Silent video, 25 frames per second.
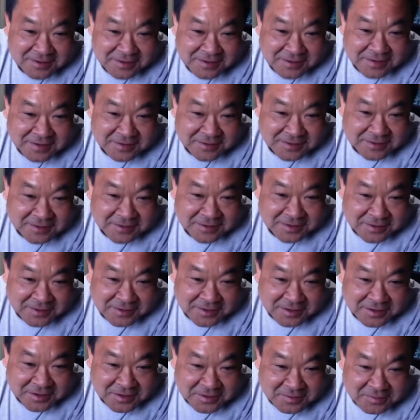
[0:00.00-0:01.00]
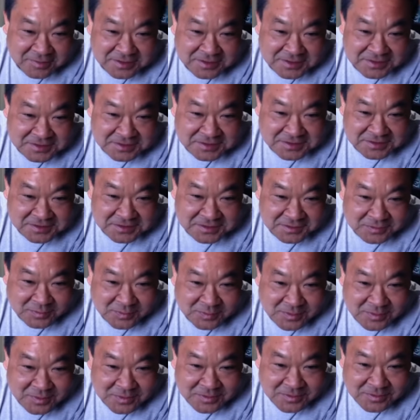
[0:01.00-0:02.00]
to increase the
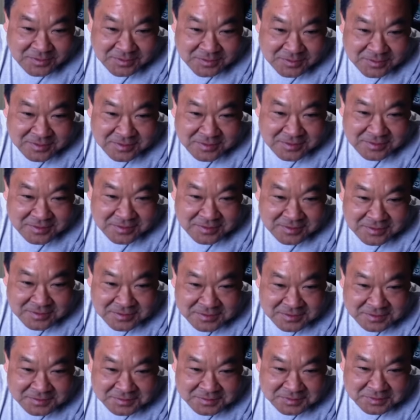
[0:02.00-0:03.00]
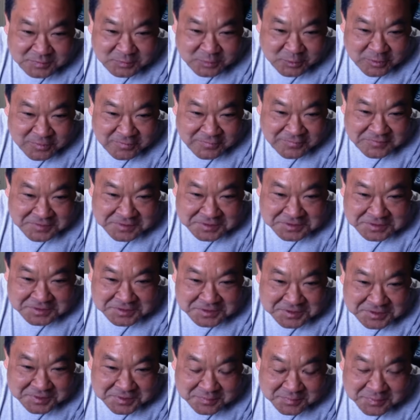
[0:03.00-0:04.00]
swirl so it's more efficient.
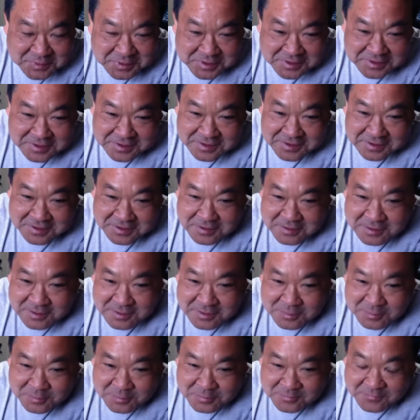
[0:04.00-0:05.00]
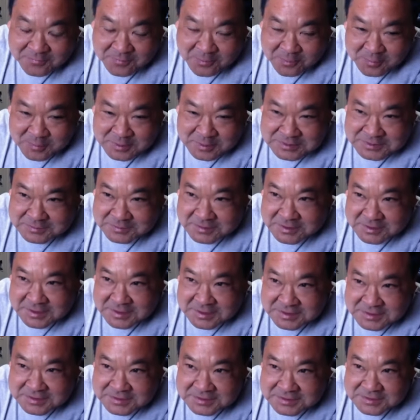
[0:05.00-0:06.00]
But
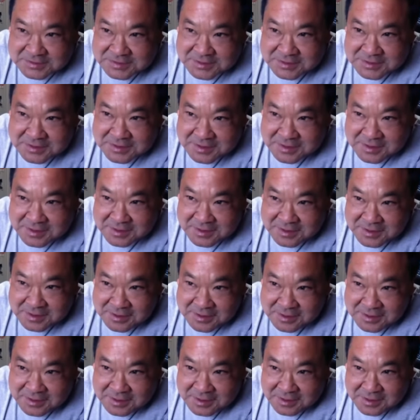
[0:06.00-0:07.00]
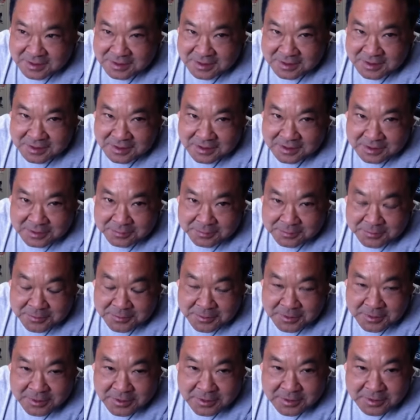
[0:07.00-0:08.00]
performance-wise, I've
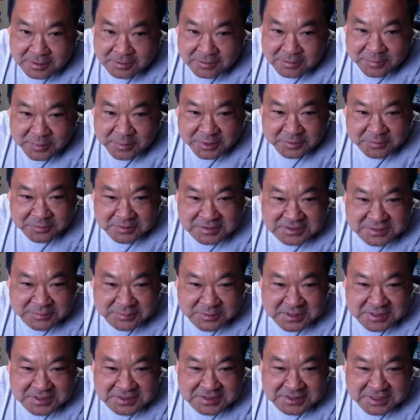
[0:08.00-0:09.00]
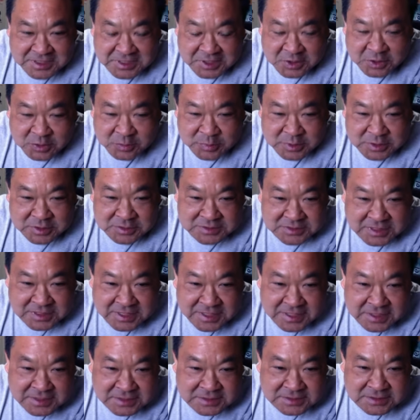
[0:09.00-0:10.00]
been doing some of these EcoBoost
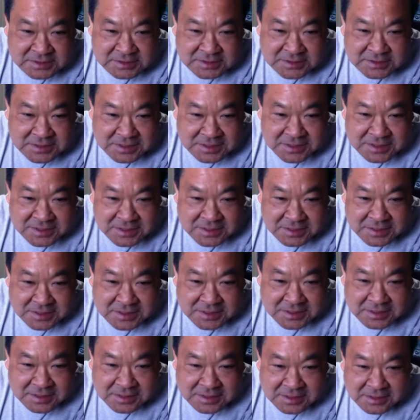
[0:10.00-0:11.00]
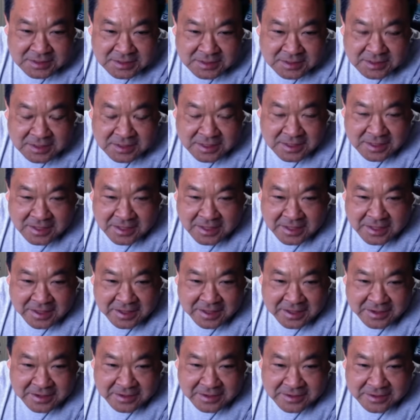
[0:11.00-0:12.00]
heads,
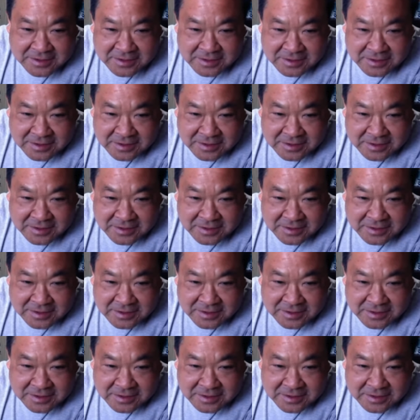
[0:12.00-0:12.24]
and